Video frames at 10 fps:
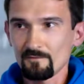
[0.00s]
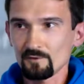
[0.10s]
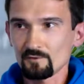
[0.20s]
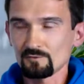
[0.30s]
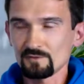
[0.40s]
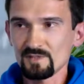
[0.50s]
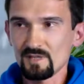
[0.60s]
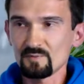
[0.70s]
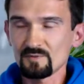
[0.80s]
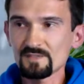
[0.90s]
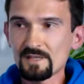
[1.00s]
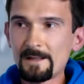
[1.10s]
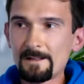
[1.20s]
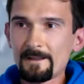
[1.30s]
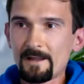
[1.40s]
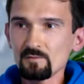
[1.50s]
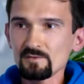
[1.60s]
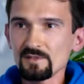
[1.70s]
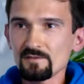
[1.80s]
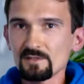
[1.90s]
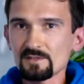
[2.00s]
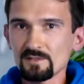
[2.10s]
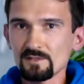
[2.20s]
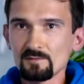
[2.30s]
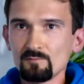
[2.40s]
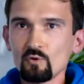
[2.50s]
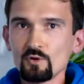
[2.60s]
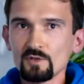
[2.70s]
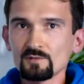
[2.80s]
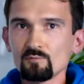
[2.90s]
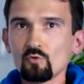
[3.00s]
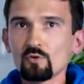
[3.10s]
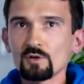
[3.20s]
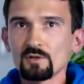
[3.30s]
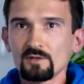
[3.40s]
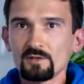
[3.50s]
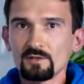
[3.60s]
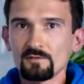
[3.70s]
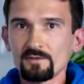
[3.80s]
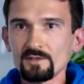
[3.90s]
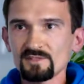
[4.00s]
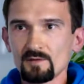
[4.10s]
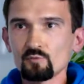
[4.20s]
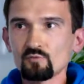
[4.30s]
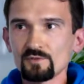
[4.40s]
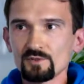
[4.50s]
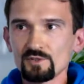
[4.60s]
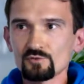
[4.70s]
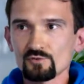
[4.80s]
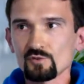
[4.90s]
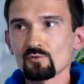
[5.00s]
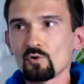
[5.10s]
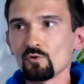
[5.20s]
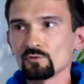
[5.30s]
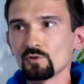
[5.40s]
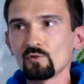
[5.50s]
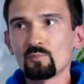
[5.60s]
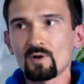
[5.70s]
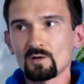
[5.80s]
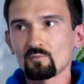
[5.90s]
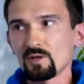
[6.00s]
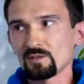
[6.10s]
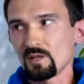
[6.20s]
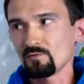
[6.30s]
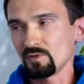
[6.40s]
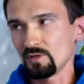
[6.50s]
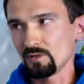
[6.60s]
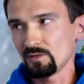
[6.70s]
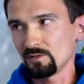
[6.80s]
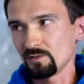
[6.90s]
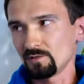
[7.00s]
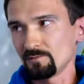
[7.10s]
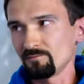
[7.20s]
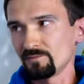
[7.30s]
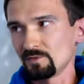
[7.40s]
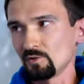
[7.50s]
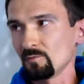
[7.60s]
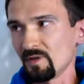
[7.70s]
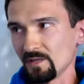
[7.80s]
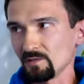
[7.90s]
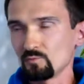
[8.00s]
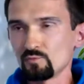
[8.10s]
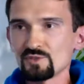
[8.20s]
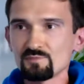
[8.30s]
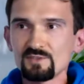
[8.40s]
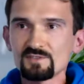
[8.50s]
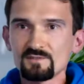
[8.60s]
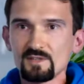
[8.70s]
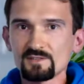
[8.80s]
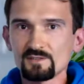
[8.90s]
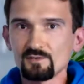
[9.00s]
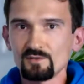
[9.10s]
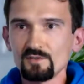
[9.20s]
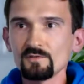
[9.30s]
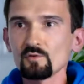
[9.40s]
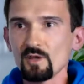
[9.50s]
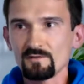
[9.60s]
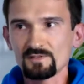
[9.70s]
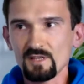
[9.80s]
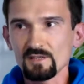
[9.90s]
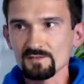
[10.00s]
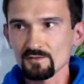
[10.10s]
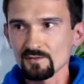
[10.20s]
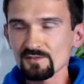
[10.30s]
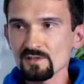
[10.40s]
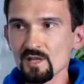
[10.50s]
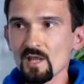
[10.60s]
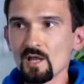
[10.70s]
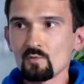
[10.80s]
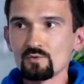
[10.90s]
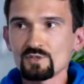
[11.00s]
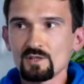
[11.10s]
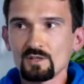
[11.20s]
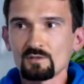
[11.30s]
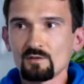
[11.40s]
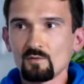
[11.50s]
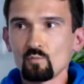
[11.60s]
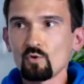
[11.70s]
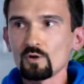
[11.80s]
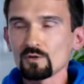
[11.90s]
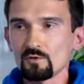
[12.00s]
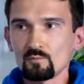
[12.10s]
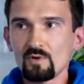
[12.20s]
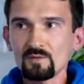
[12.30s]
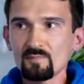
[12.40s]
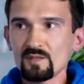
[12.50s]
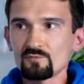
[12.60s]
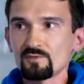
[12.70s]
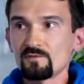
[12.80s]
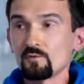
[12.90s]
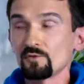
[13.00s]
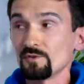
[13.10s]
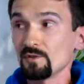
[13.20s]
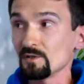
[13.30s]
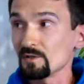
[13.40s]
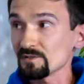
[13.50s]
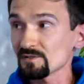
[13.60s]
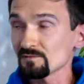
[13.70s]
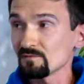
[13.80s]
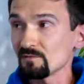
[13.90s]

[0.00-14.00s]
very cool examples. I would say that more and more things are moving into so-called low power wide area domain, which means that if you have sensors which can work on one battery for years,